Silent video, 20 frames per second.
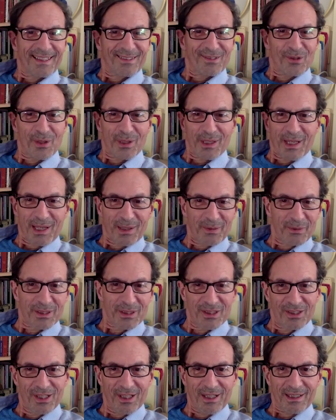when I
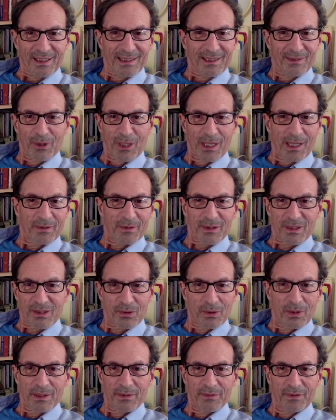was young and when I was
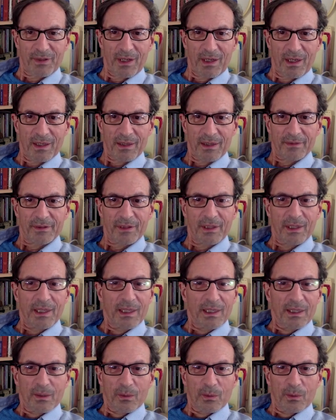25,
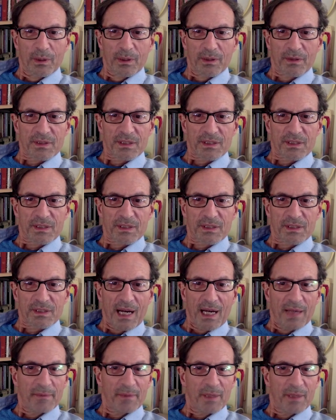would have said,
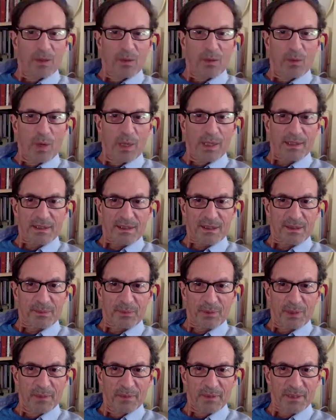I'm a white
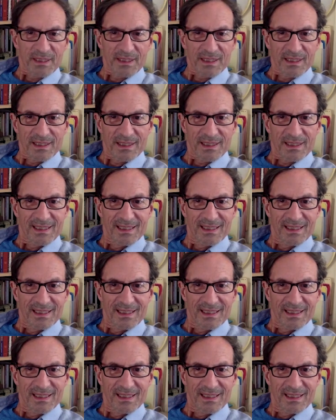supremacist.